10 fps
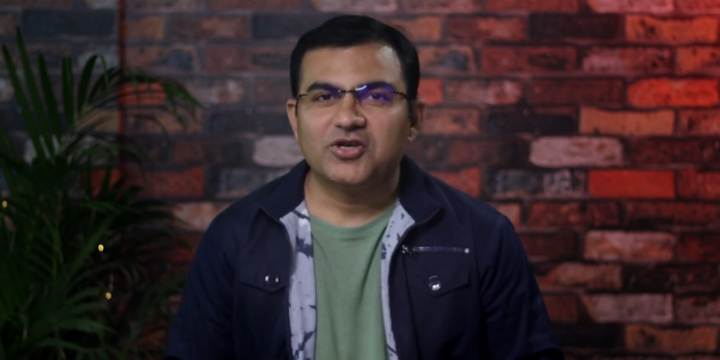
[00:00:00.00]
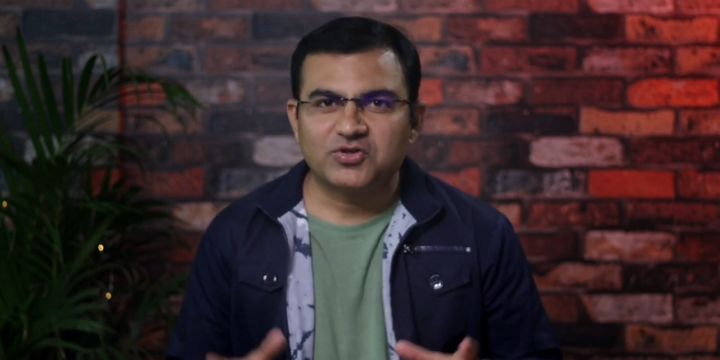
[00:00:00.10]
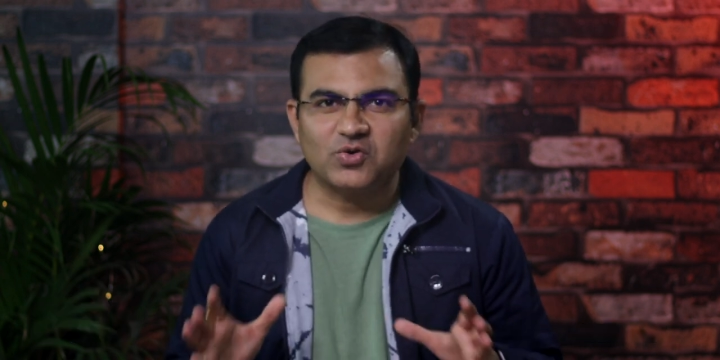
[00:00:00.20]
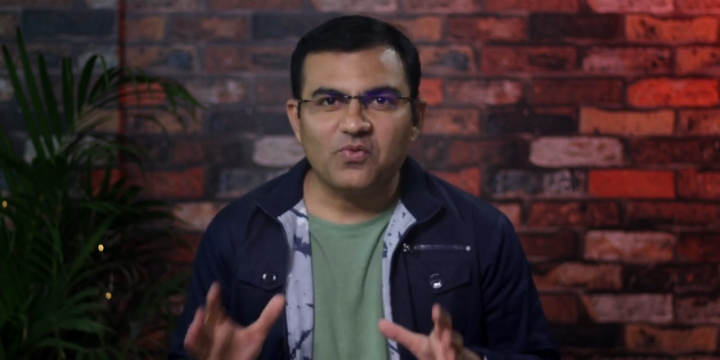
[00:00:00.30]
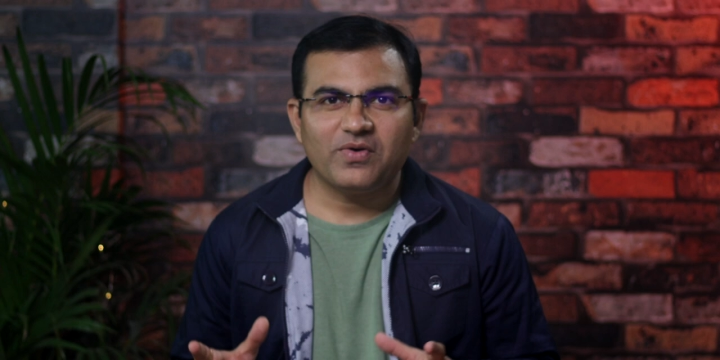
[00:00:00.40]

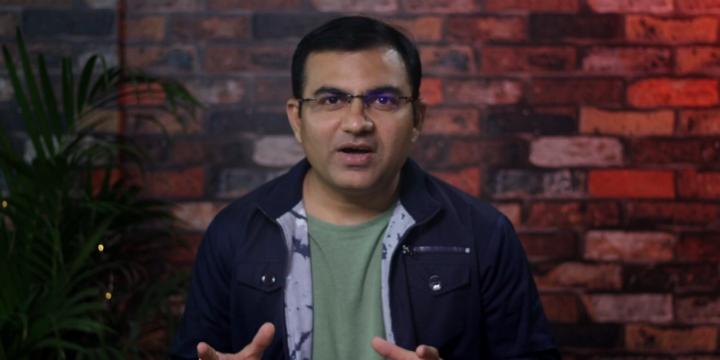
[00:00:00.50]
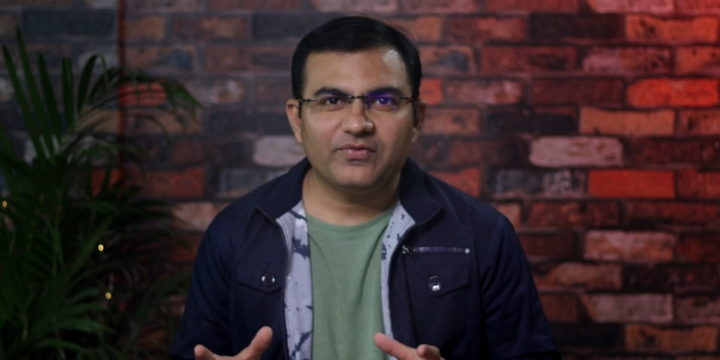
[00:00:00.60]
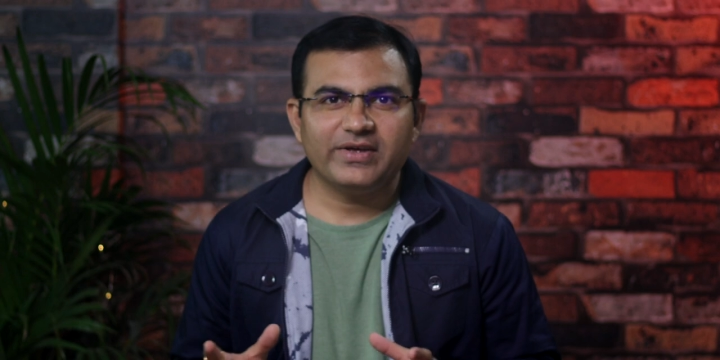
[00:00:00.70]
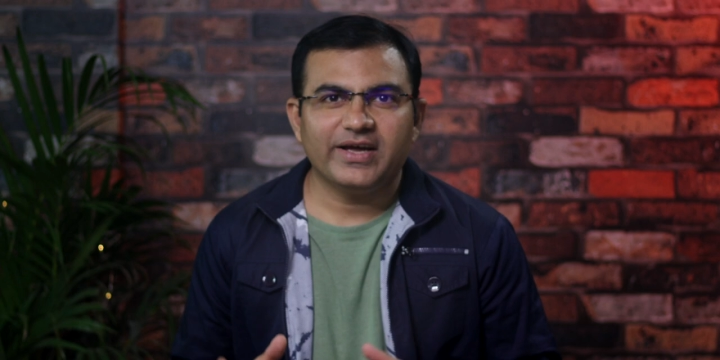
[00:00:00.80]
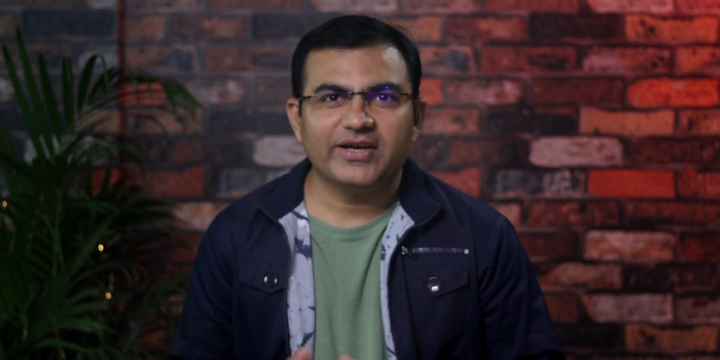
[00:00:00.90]
So far
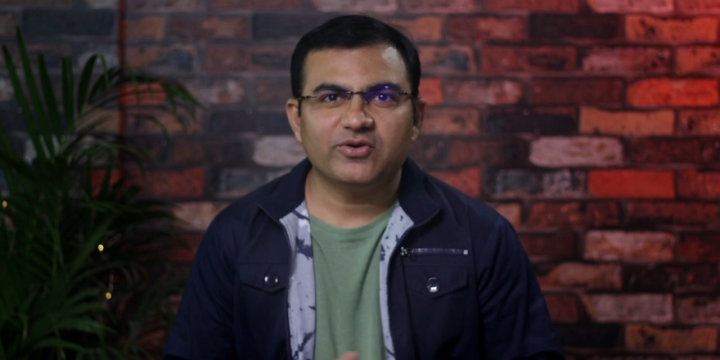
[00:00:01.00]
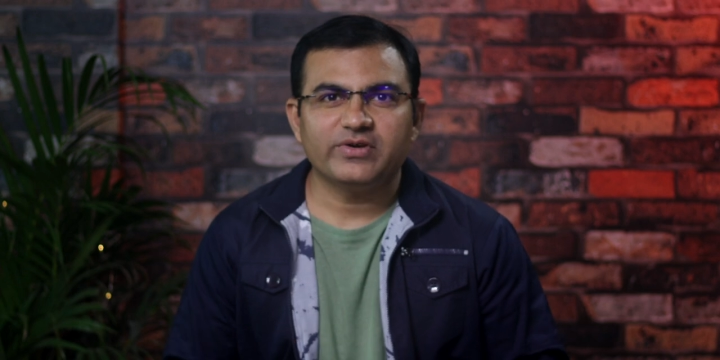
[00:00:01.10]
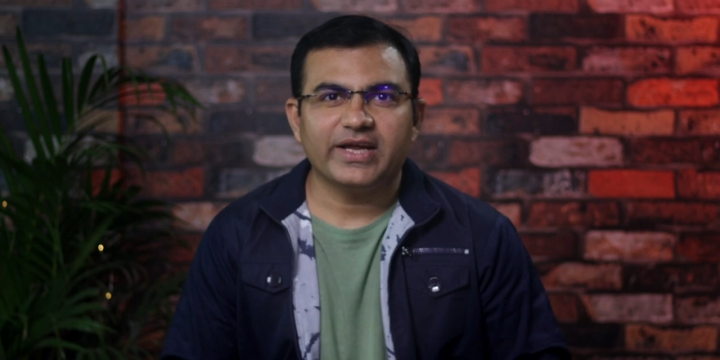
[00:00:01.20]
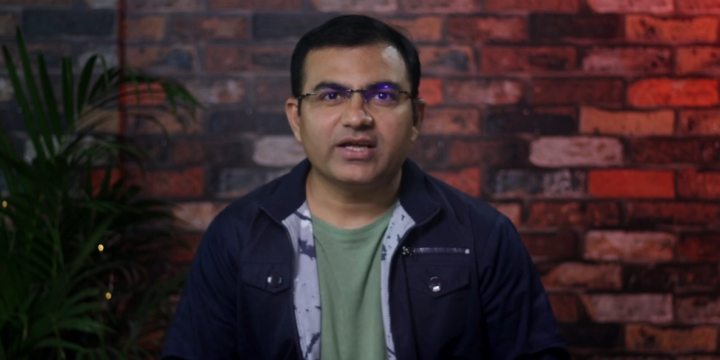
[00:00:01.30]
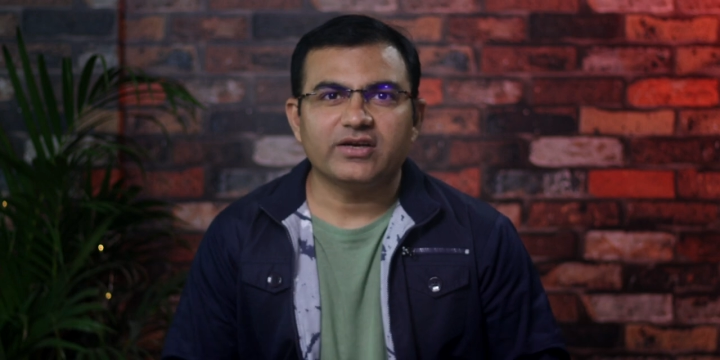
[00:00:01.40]
we had to
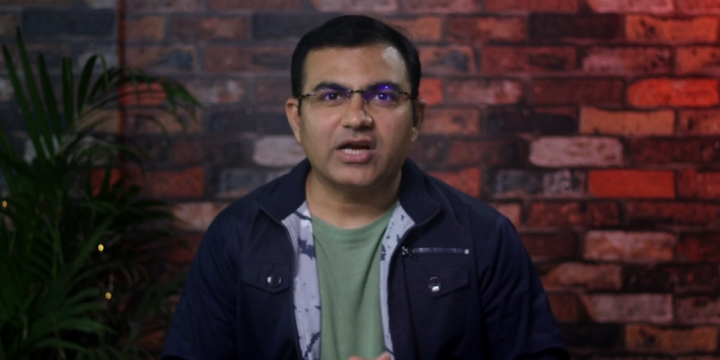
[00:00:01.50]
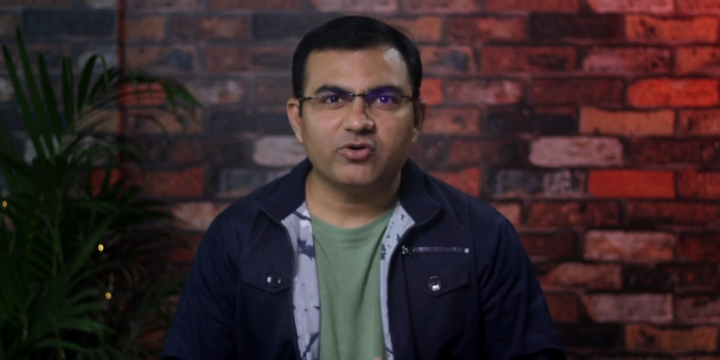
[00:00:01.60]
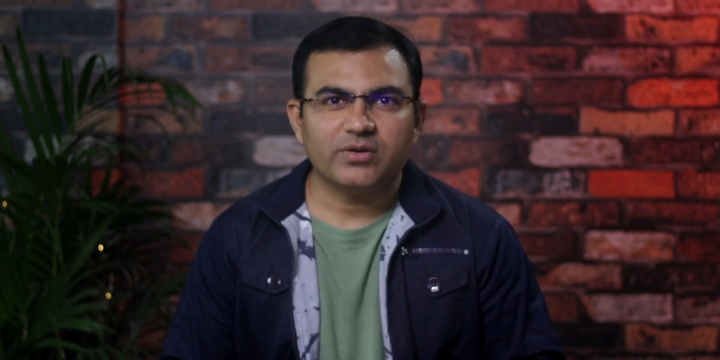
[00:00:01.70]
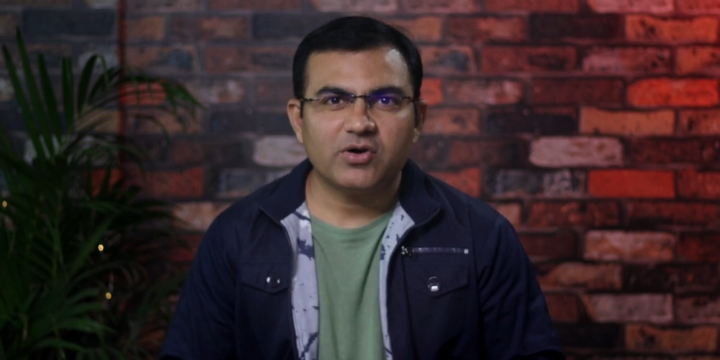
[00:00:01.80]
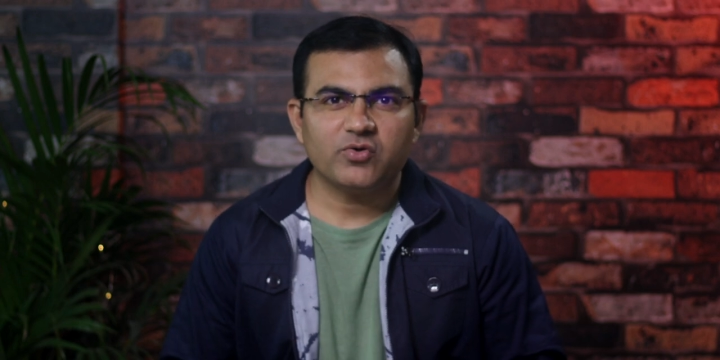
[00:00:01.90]
take a
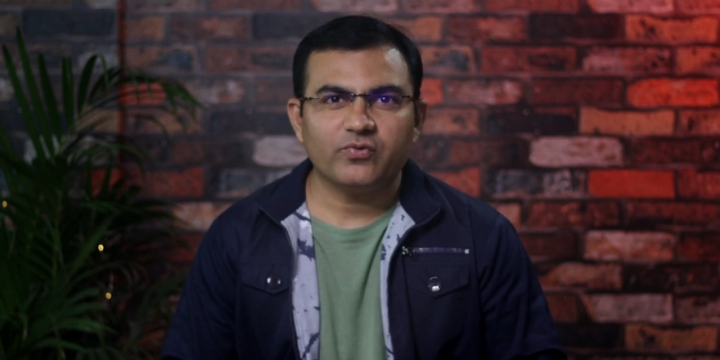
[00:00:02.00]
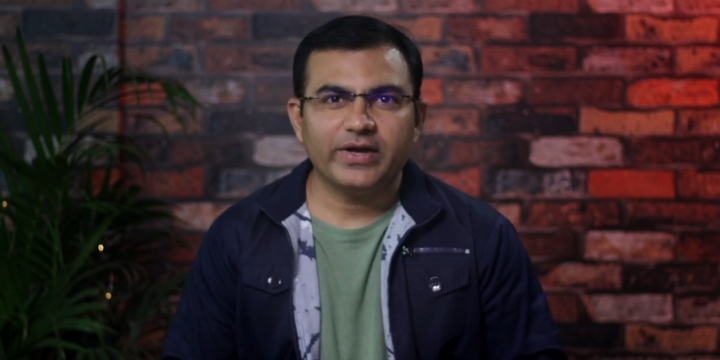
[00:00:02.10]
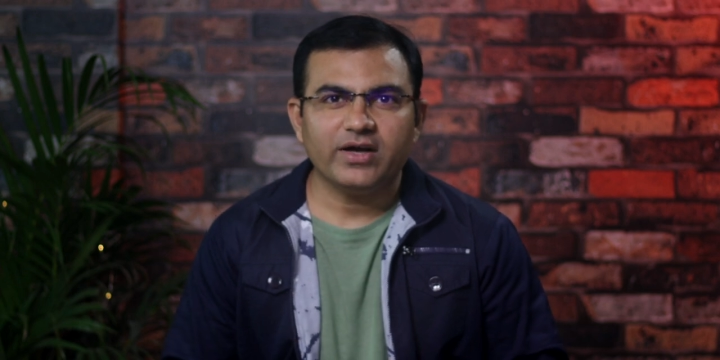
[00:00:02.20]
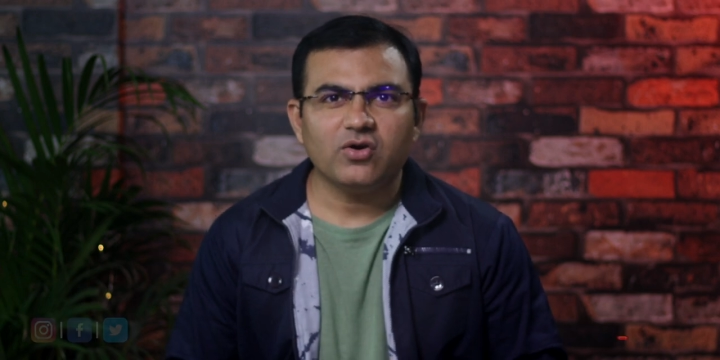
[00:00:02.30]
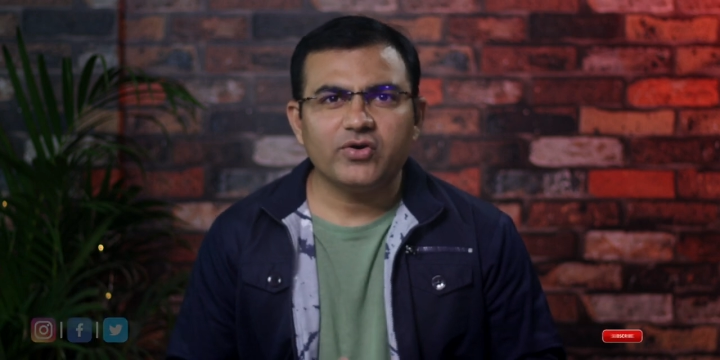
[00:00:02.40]
roundabout way